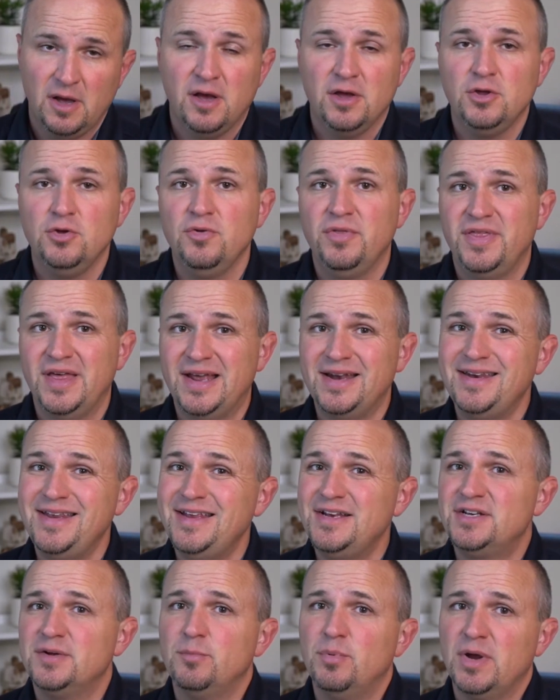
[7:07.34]
You then
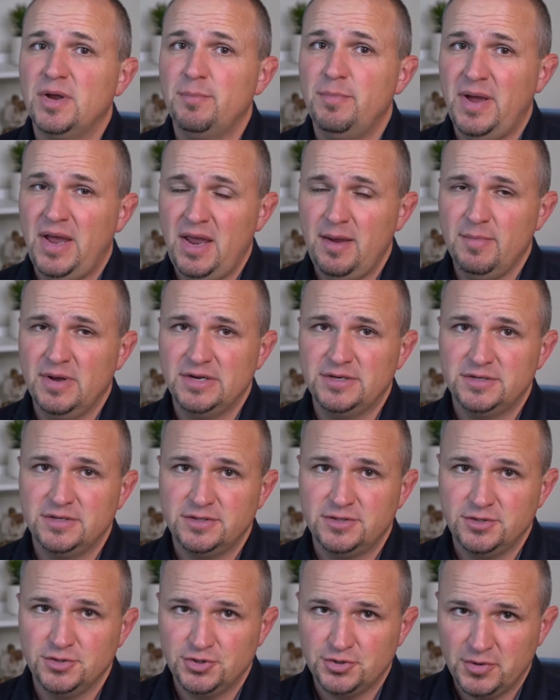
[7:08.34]
need to bring payment
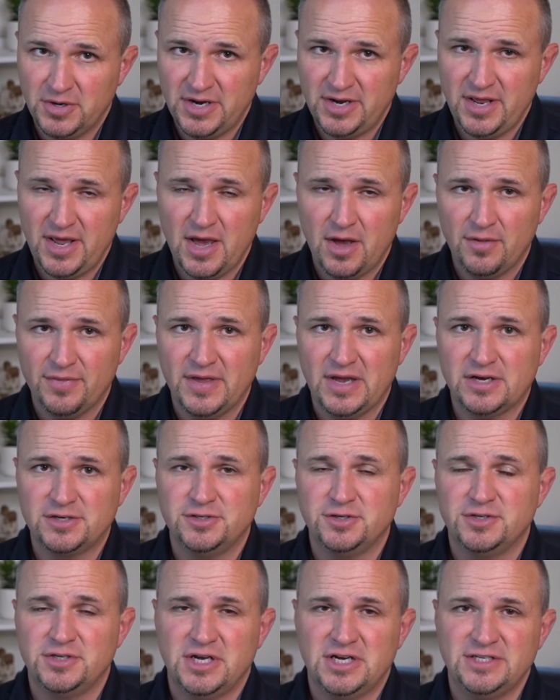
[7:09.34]
to Trinity Health
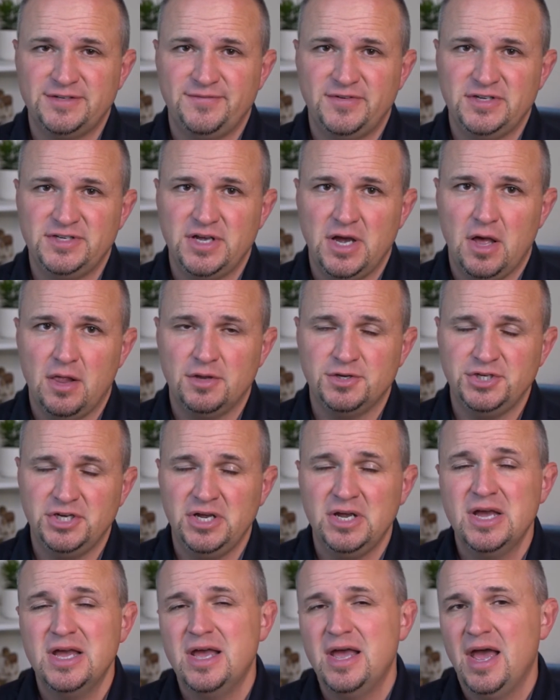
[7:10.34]
Exercise
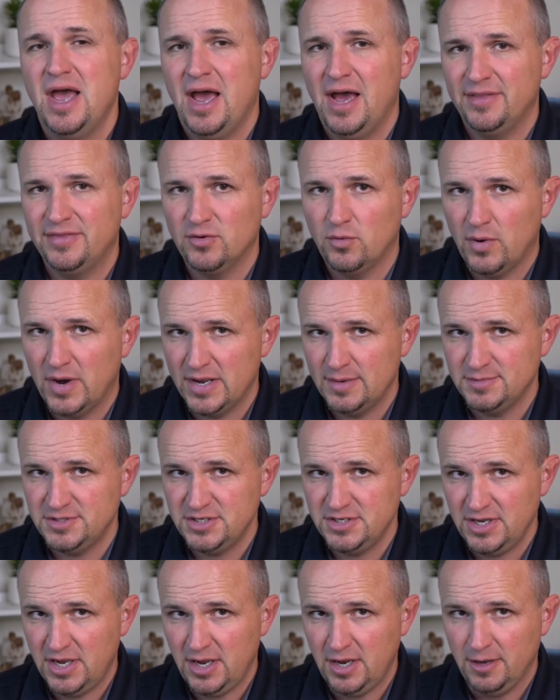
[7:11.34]
Physiology at the
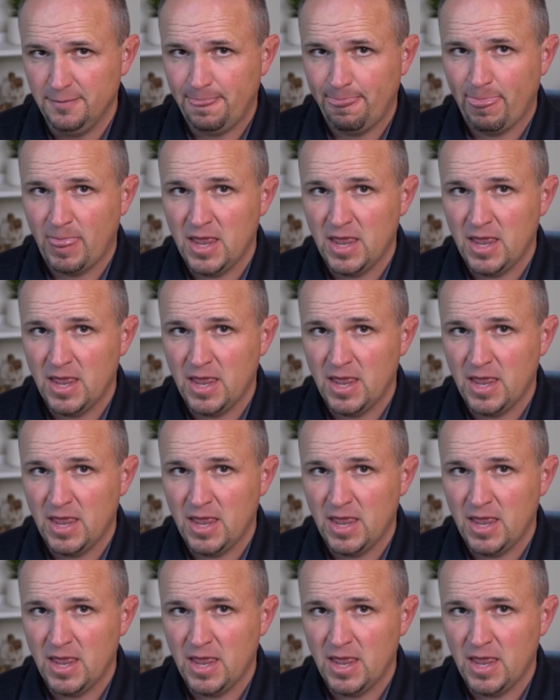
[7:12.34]
YMCA.